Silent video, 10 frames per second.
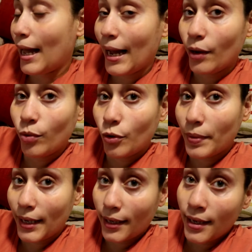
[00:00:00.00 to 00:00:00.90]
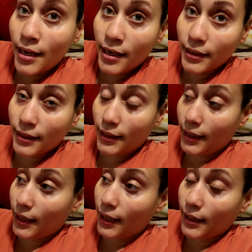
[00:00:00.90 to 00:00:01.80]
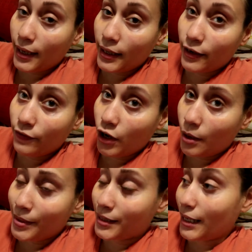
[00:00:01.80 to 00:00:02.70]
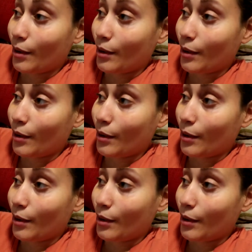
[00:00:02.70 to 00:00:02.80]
I will be deleting negative comments.